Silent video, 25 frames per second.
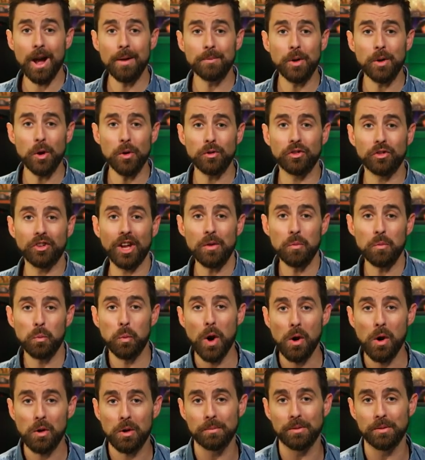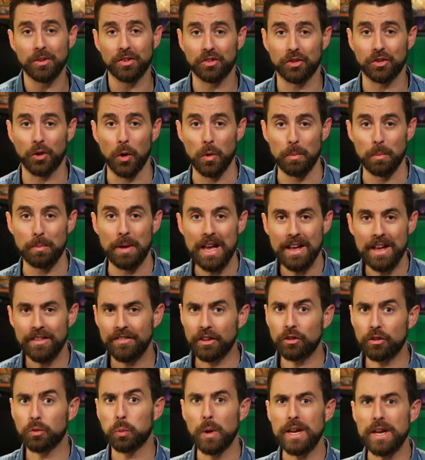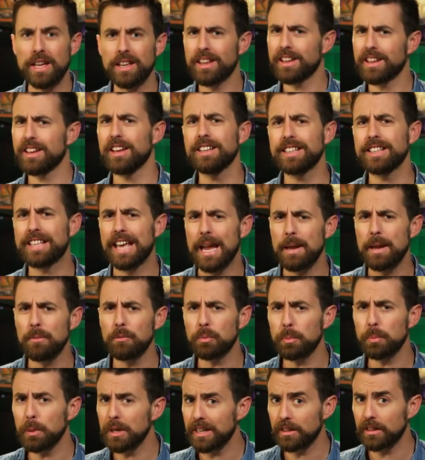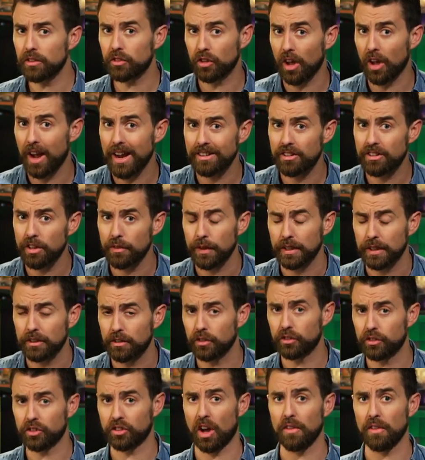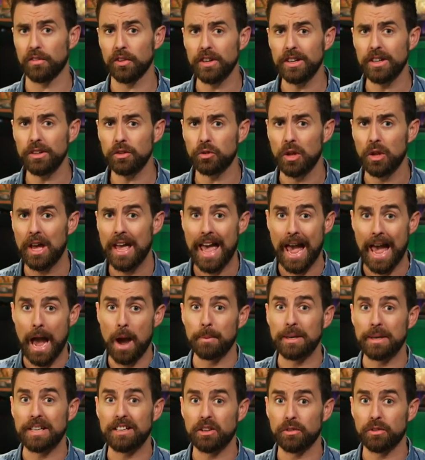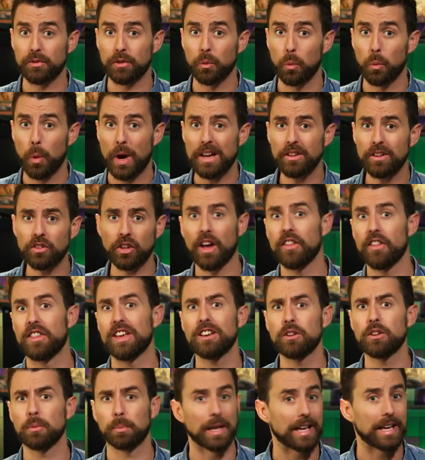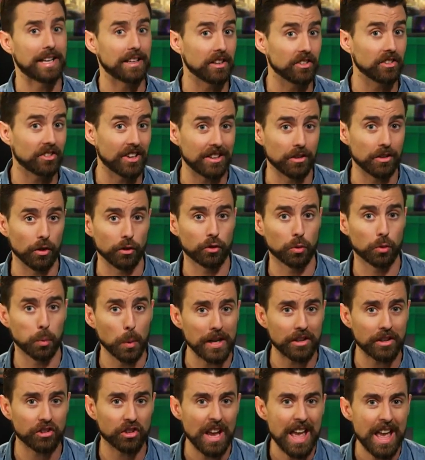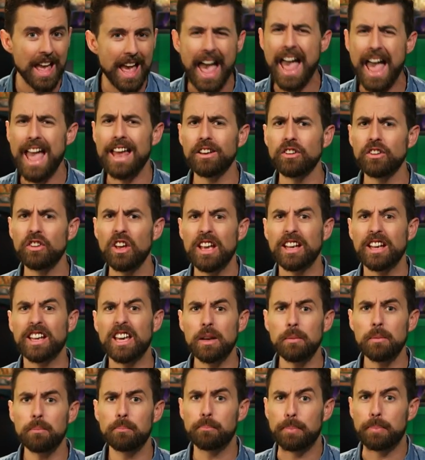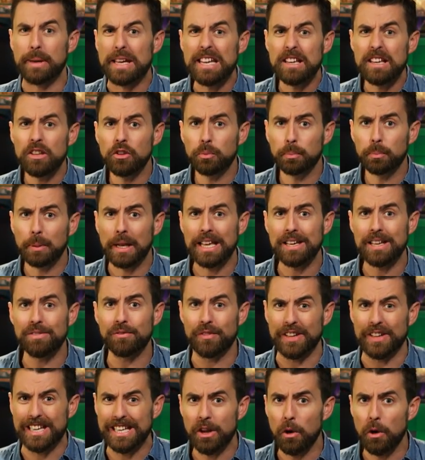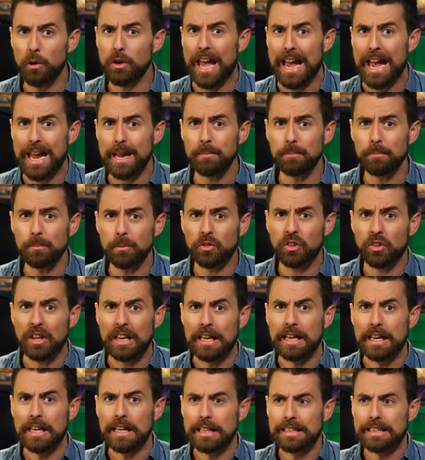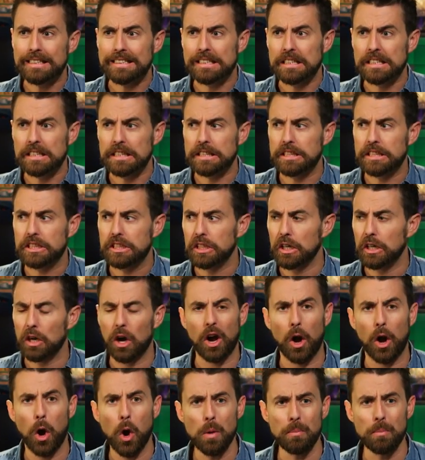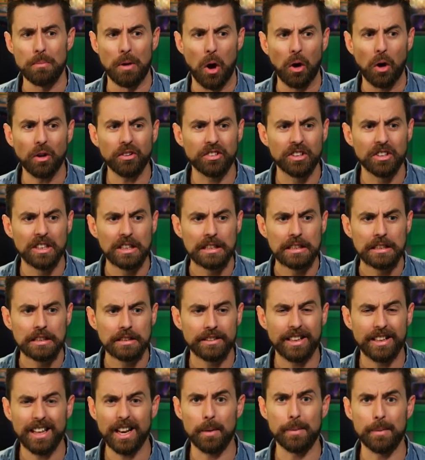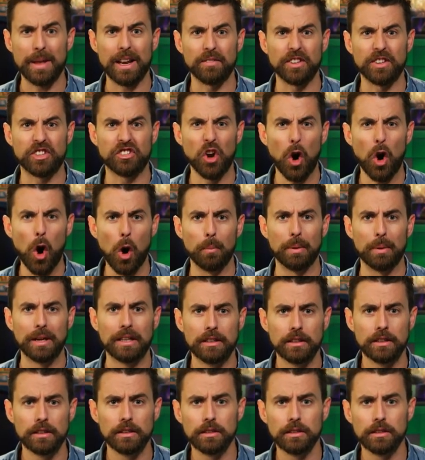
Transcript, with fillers: I'm Goose and welcome to Scoop. This week, can games predict scientific discoveries? How many different ways are there to play a Nintendo Switch? And can bees play video games? God, I hope not. Then I'm out of a job.